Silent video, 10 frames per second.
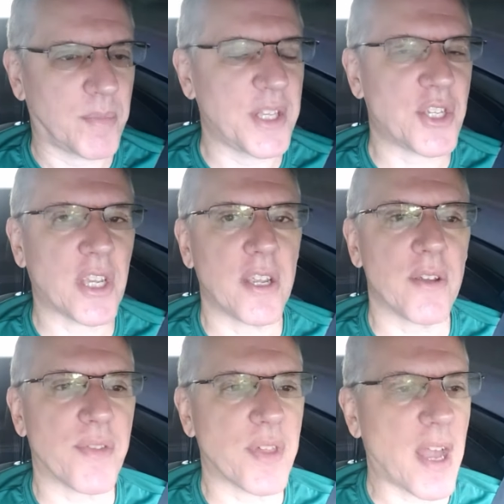Please share
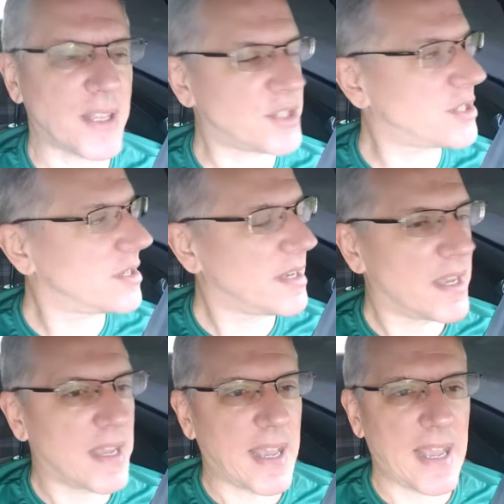your thoughts
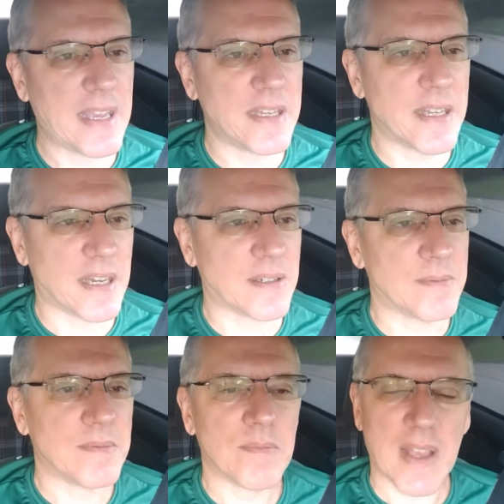and
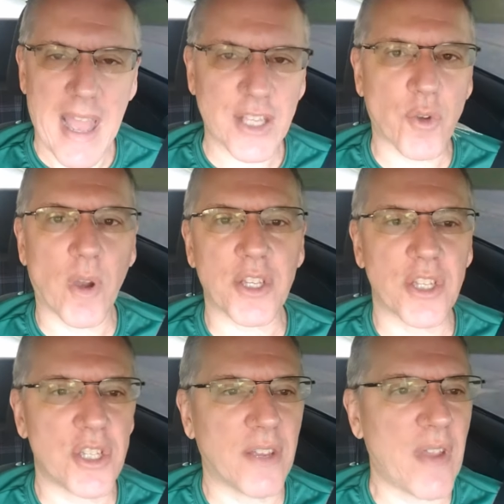ask
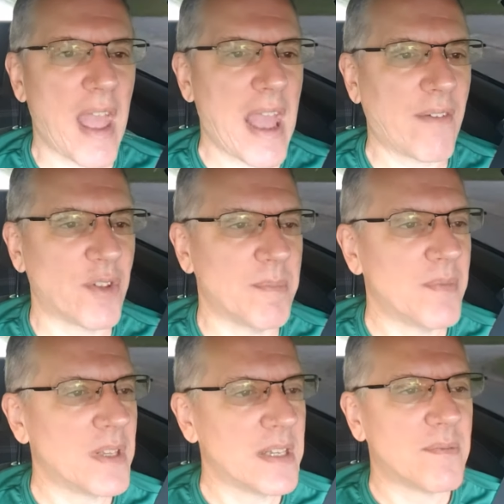questions if you have
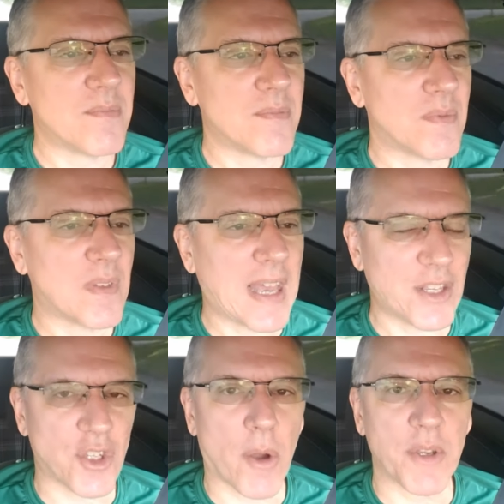them.
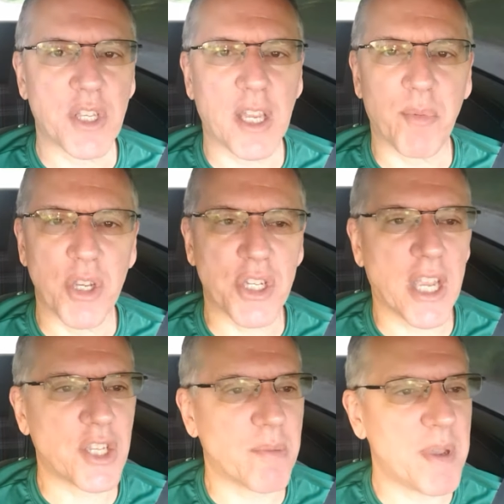As always, I
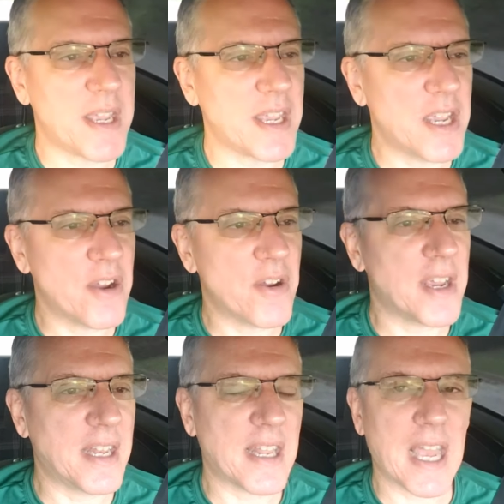appreciate you being here,
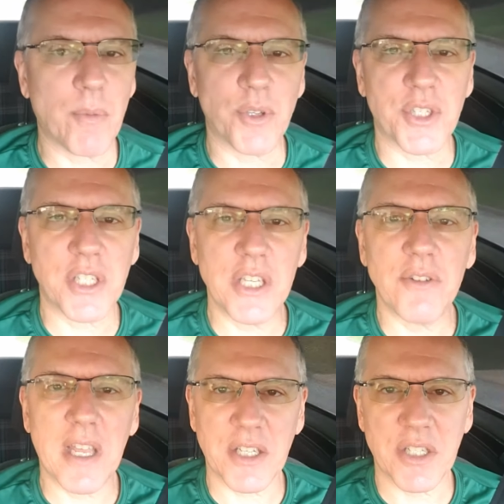and I will see
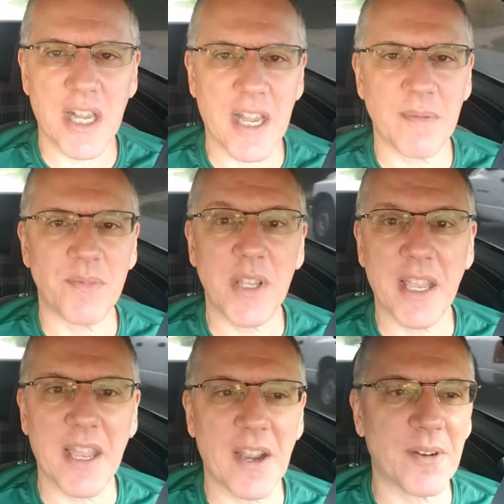you next time.
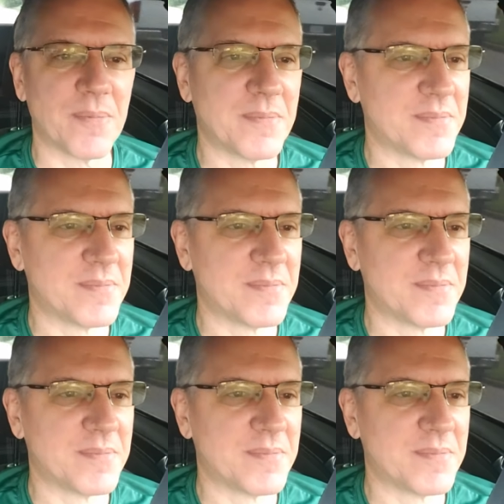Take care.